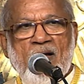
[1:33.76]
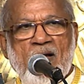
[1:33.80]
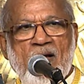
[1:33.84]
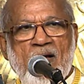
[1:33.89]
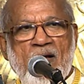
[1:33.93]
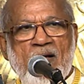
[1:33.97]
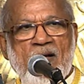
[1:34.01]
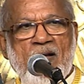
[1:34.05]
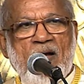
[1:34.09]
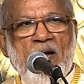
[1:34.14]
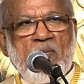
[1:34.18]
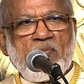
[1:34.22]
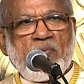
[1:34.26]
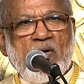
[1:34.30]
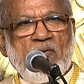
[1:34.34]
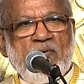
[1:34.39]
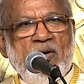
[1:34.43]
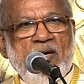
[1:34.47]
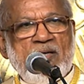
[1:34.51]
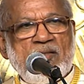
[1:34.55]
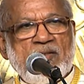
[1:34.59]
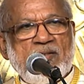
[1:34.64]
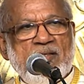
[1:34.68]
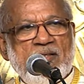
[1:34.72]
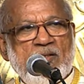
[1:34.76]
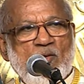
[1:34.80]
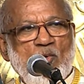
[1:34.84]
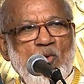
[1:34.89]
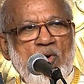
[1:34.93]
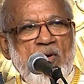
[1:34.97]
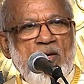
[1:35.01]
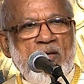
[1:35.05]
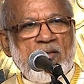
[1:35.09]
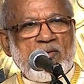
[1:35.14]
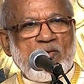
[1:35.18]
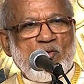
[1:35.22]
And afterwards it
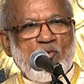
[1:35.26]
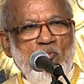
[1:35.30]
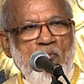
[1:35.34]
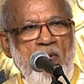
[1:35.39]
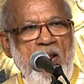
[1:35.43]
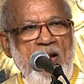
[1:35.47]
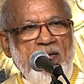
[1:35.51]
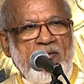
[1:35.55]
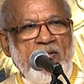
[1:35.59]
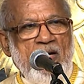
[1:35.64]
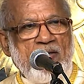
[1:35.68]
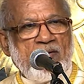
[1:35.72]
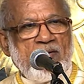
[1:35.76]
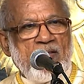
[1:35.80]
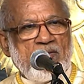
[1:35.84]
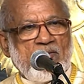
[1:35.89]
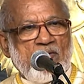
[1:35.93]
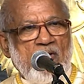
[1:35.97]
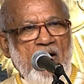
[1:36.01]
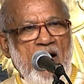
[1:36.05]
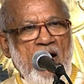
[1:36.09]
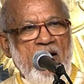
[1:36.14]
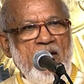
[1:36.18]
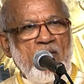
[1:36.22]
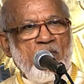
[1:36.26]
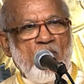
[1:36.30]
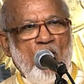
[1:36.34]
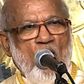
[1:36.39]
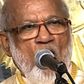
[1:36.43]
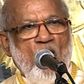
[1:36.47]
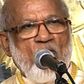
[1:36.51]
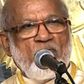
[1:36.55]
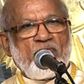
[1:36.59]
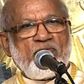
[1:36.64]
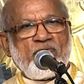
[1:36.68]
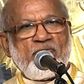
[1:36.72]
was built at the time
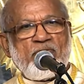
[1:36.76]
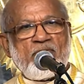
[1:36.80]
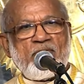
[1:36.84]
of